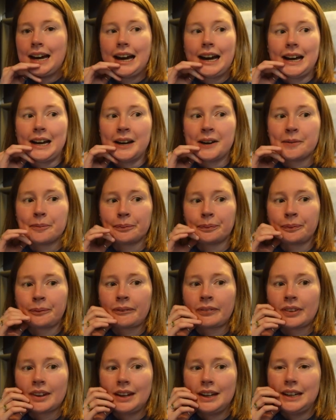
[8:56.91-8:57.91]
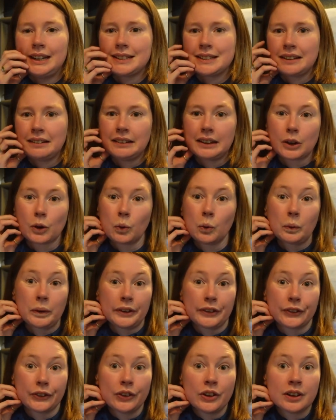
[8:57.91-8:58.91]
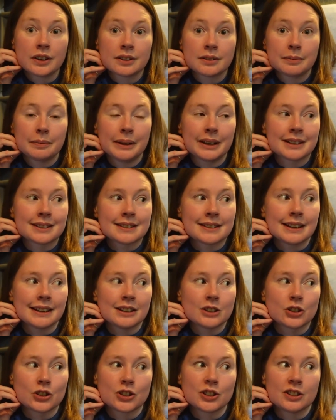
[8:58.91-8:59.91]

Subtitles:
it's a little weird because they